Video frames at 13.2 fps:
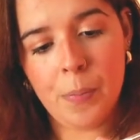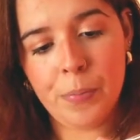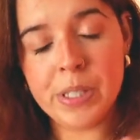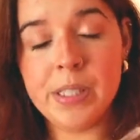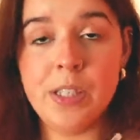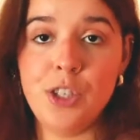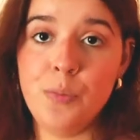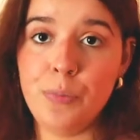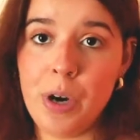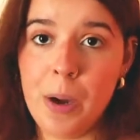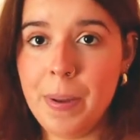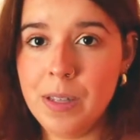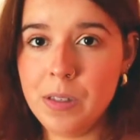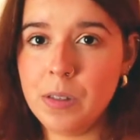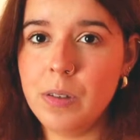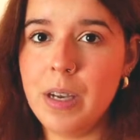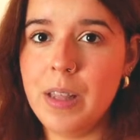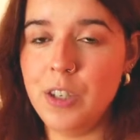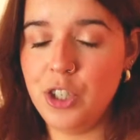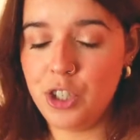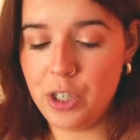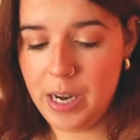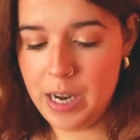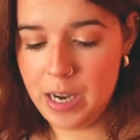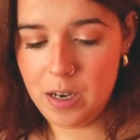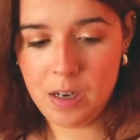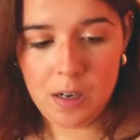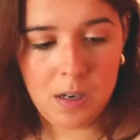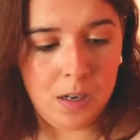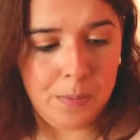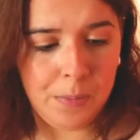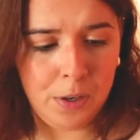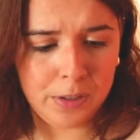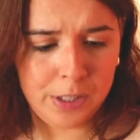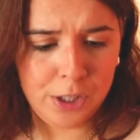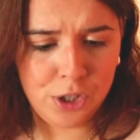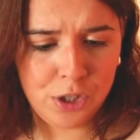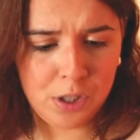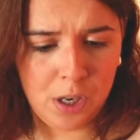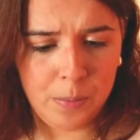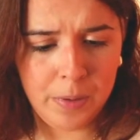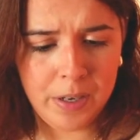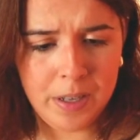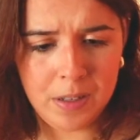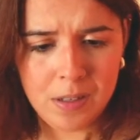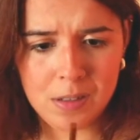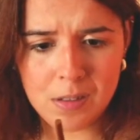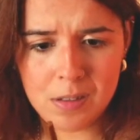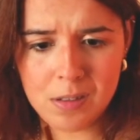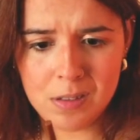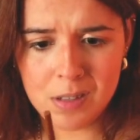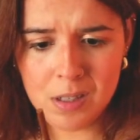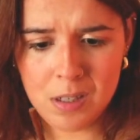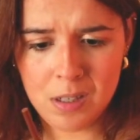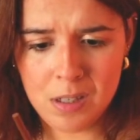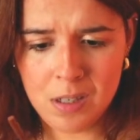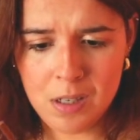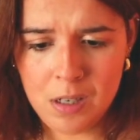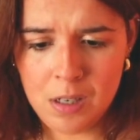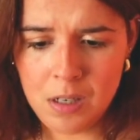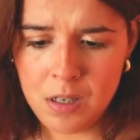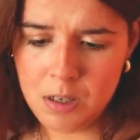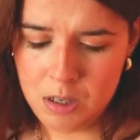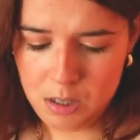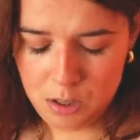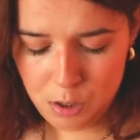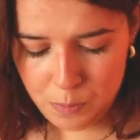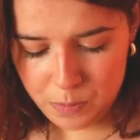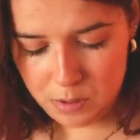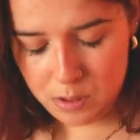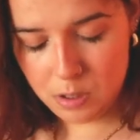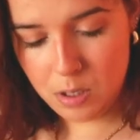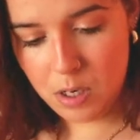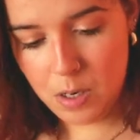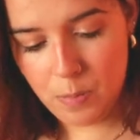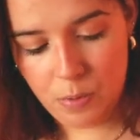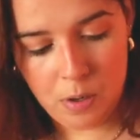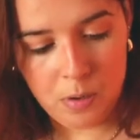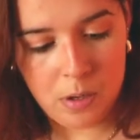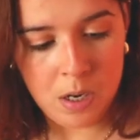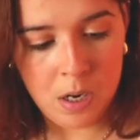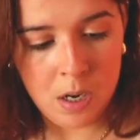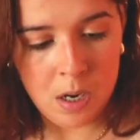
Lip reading: Precision Brow Pencil in the shade Audacious Auburn, I think it's called. Oops, it broke.